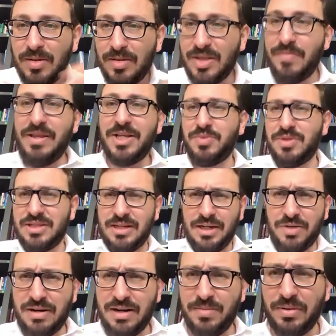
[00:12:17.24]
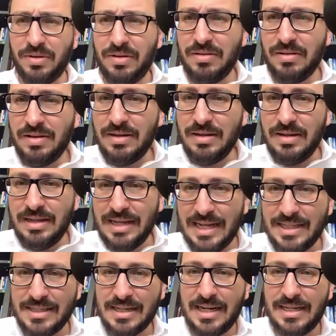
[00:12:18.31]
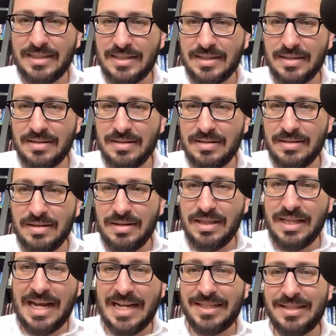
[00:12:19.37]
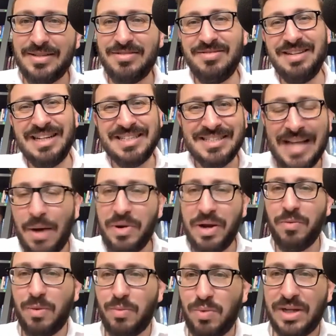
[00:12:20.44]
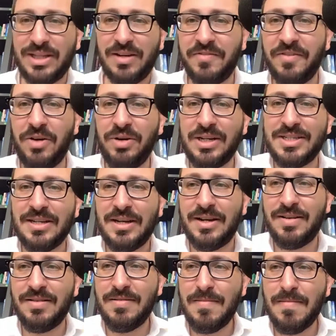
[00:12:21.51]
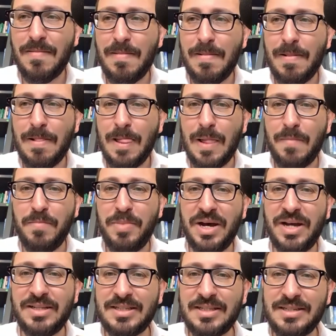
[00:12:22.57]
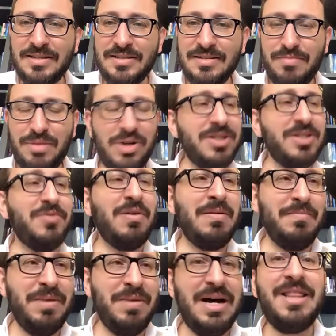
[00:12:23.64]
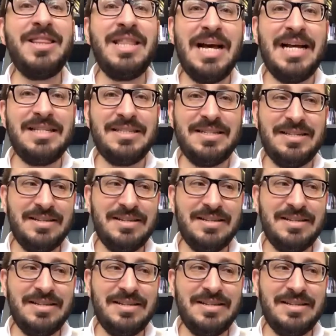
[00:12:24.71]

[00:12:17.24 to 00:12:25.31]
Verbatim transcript: To me, this was an incredible insight that it's not what I wanted to focus on, but because the Ramban that